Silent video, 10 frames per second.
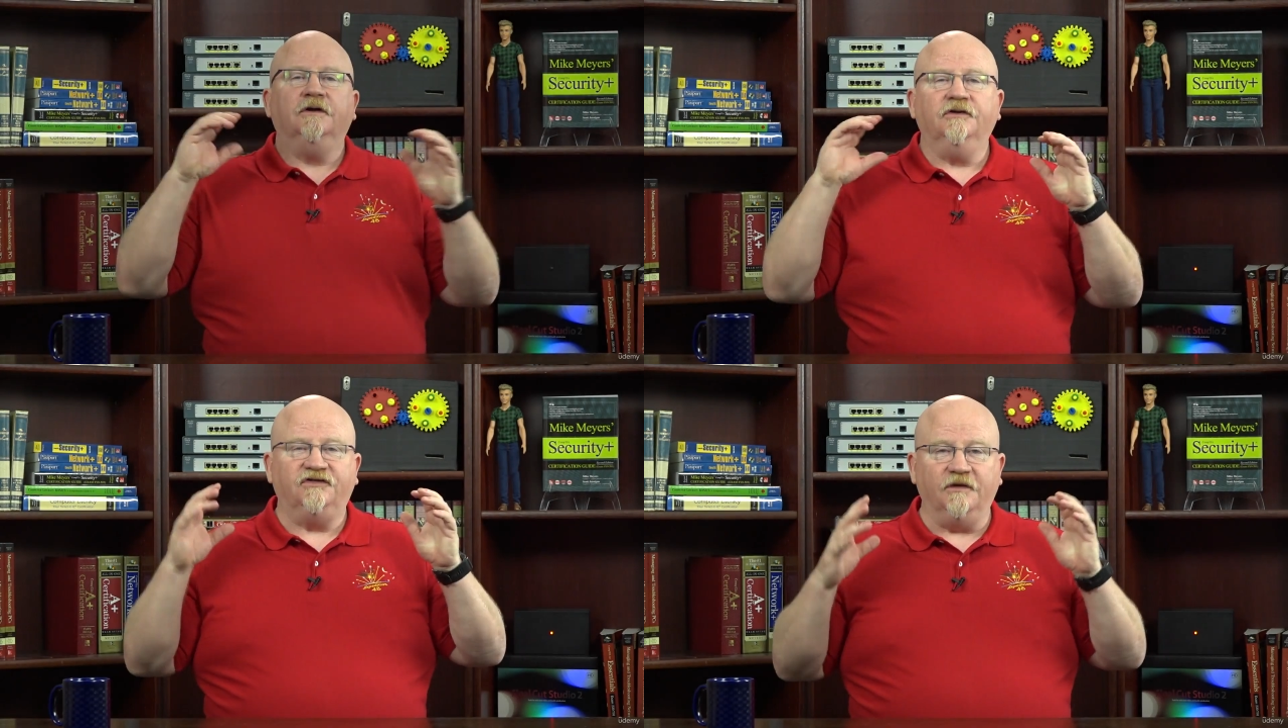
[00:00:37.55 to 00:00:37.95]

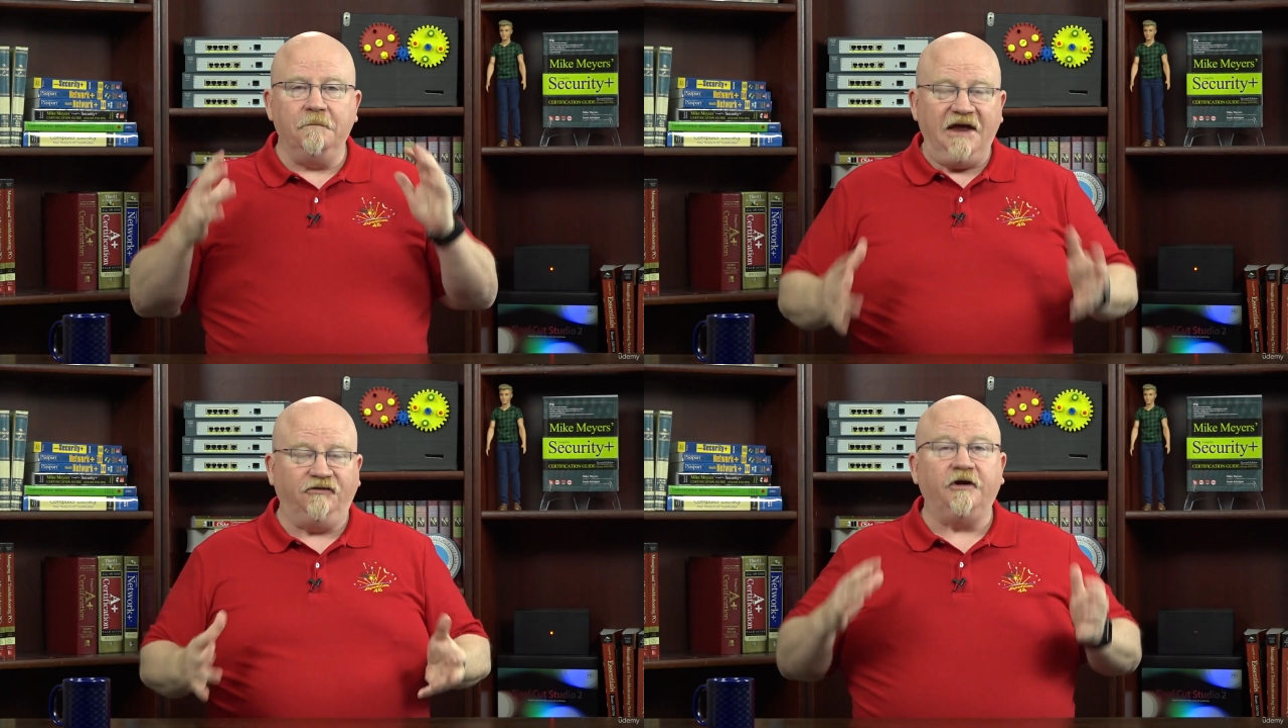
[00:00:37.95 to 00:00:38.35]

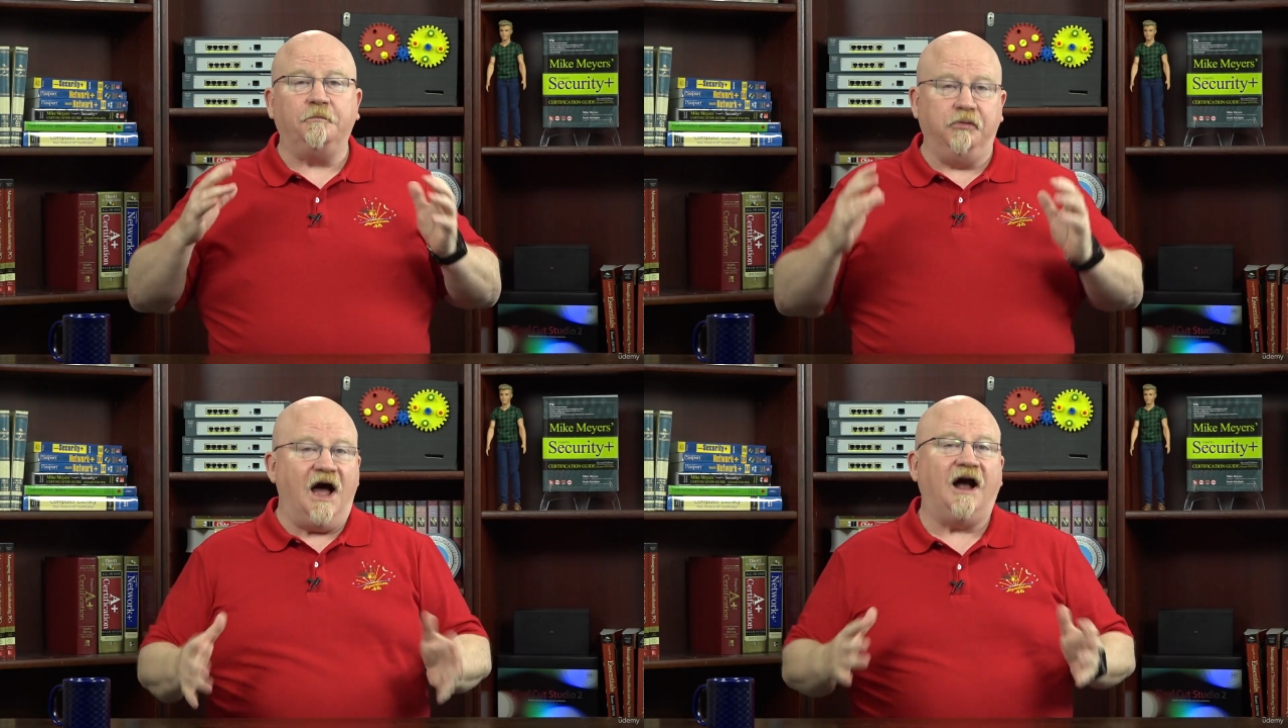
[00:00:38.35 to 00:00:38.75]
Symmetric
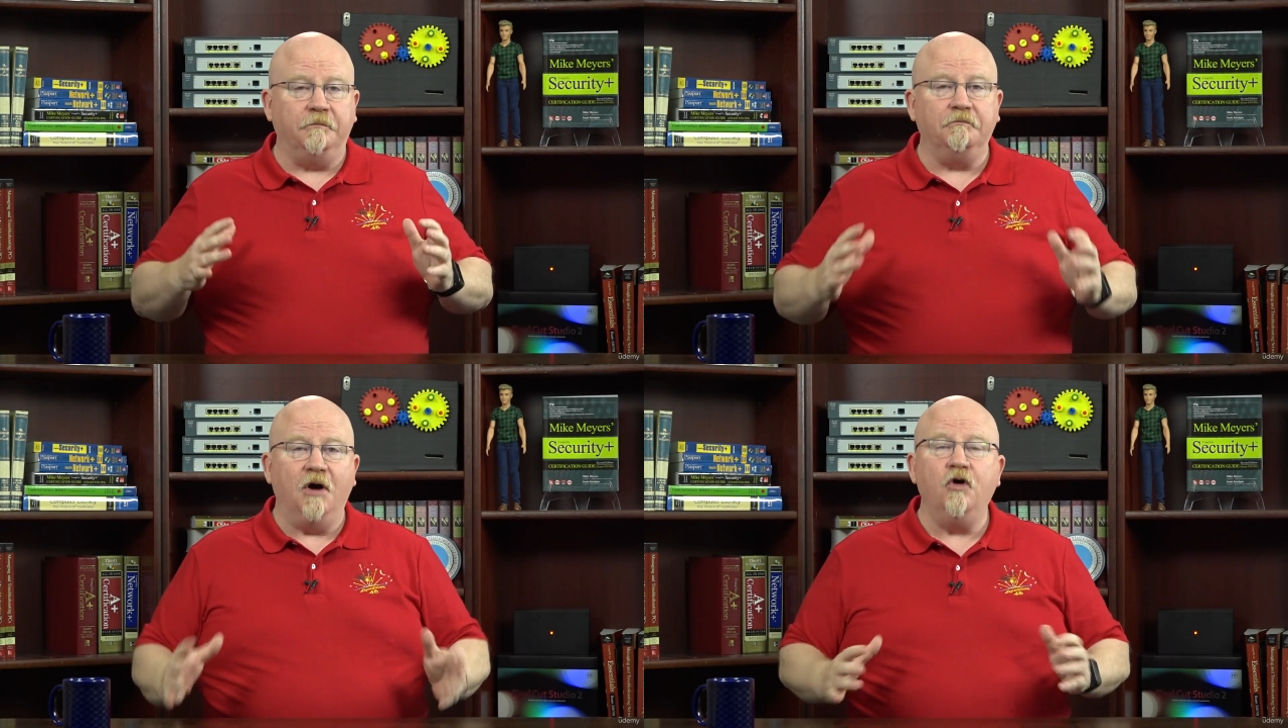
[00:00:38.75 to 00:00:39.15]
block
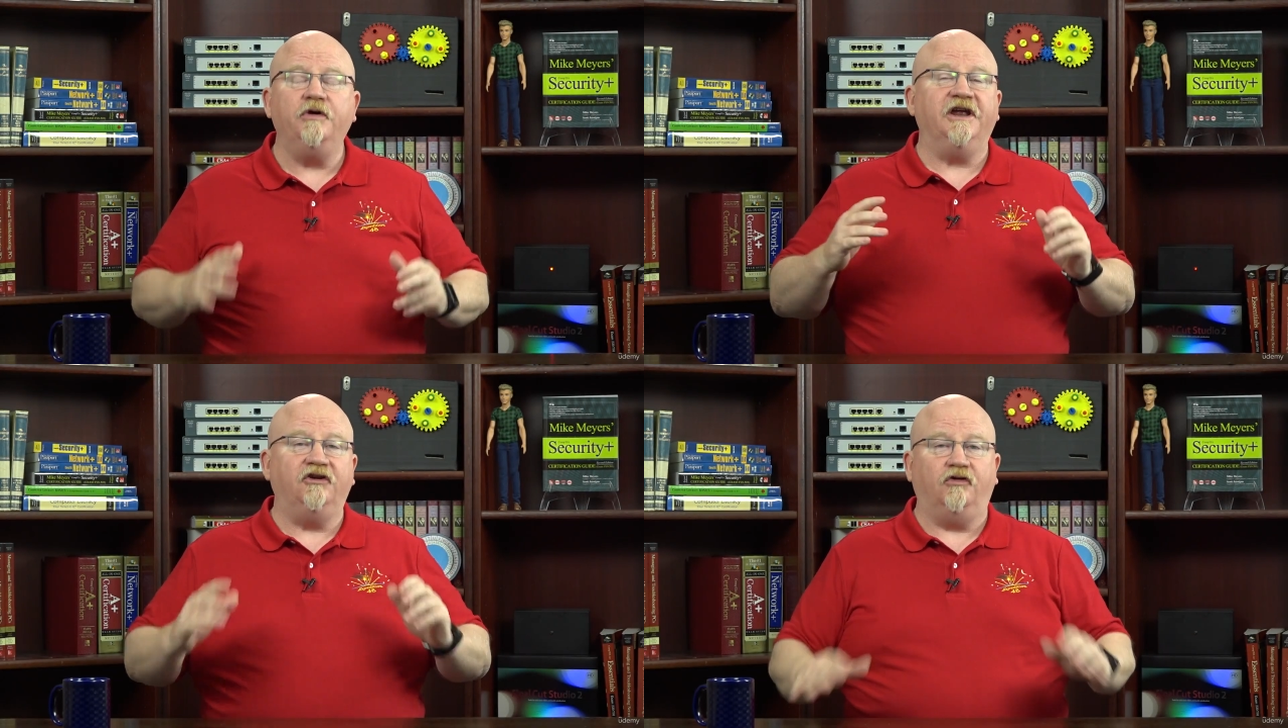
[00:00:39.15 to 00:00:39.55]
mode
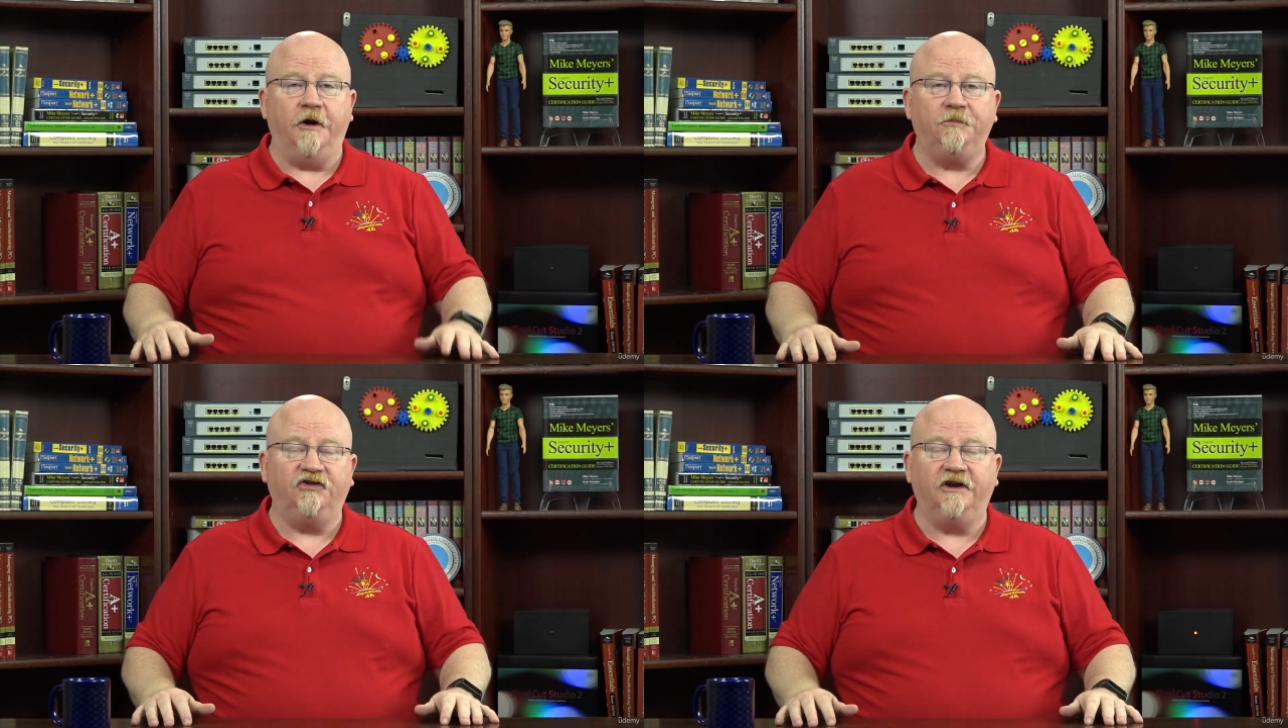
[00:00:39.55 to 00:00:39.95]

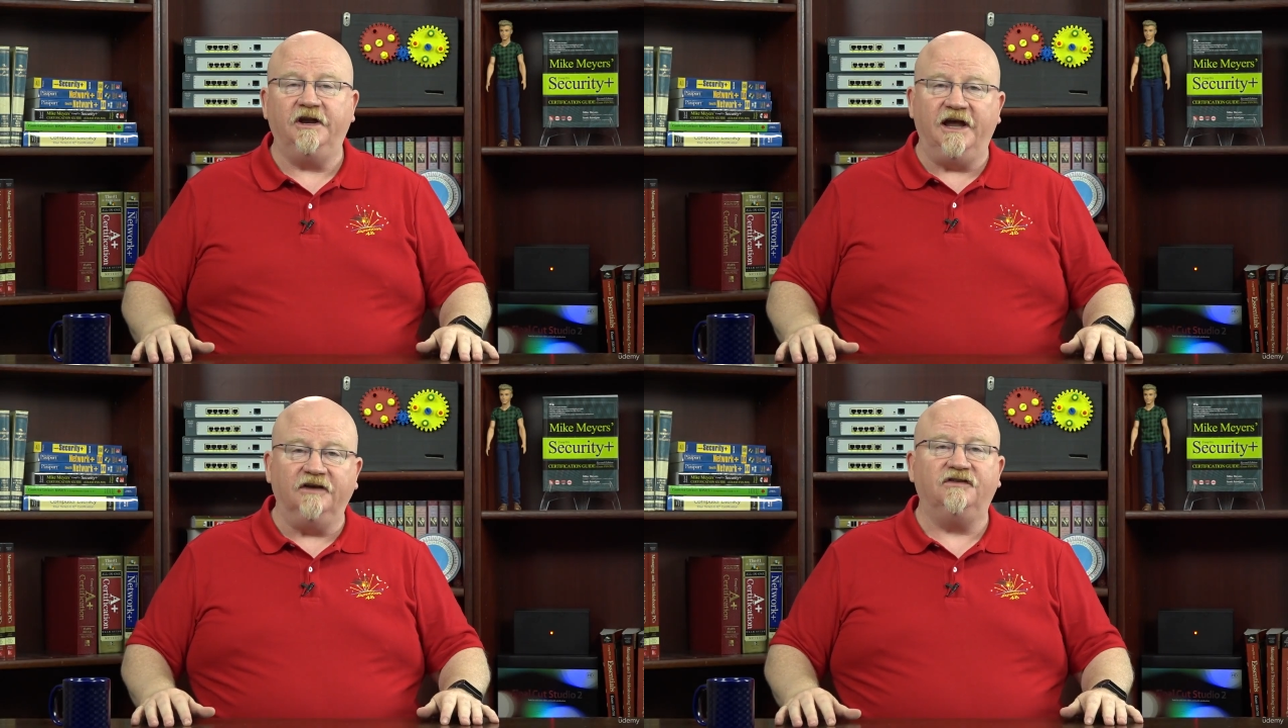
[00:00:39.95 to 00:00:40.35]
encryption
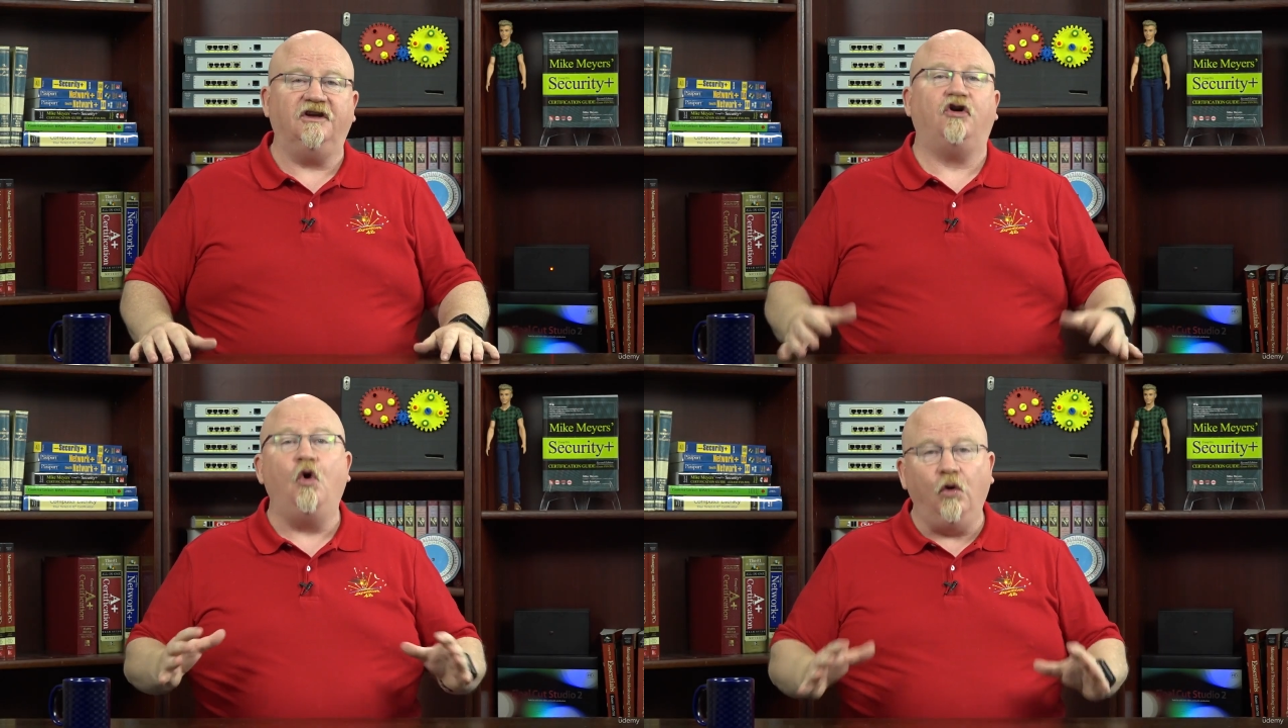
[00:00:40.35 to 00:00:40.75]
is the
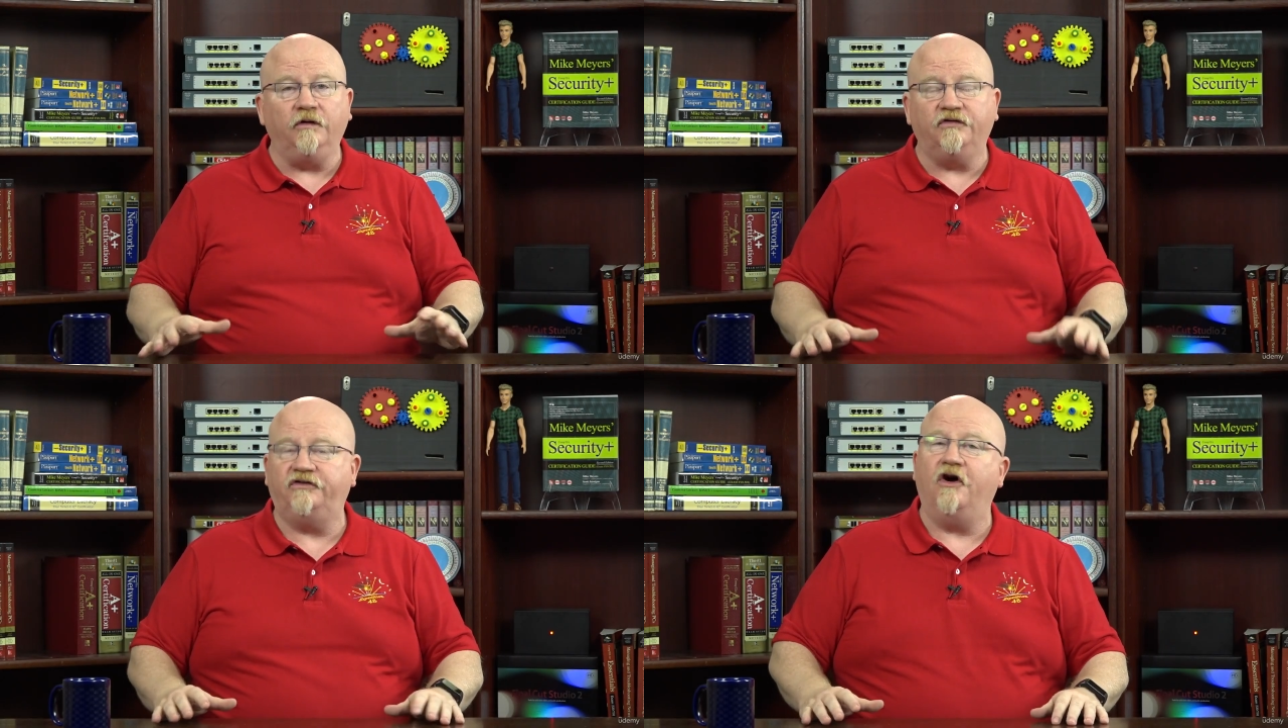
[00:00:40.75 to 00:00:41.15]

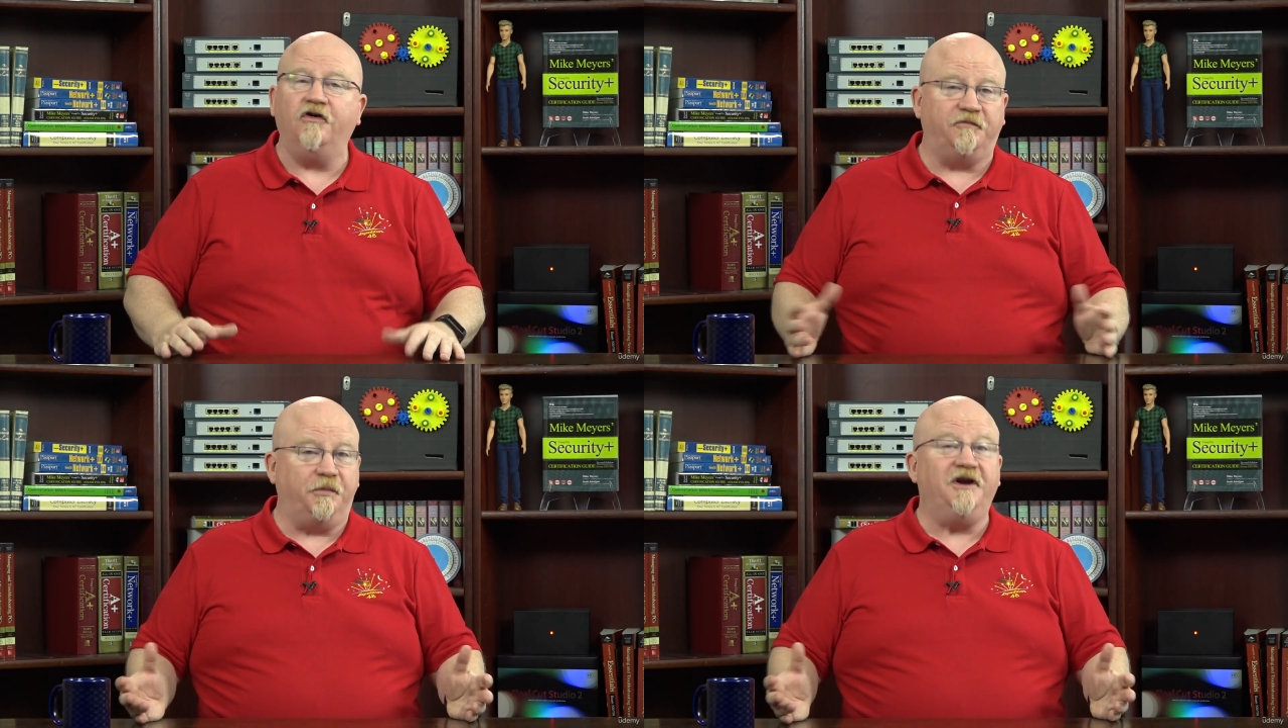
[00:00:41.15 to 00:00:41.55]
cornerstone
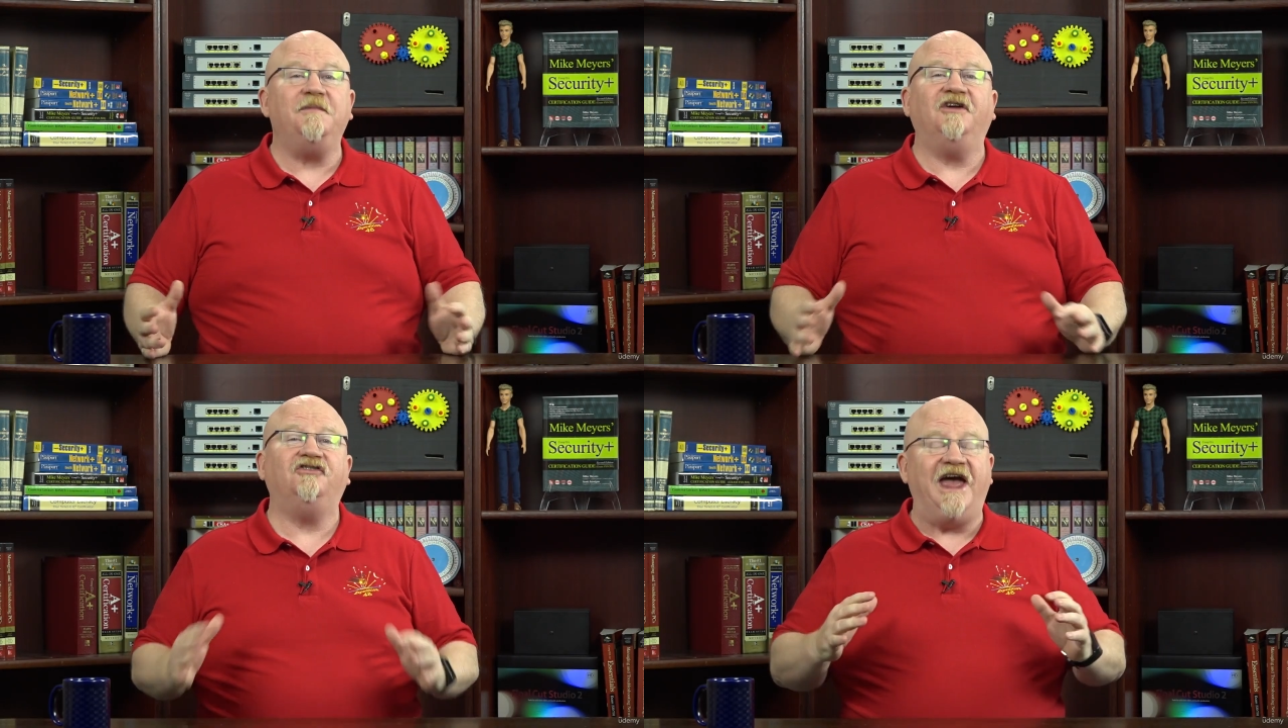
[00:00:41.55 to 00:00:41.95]
of pretty much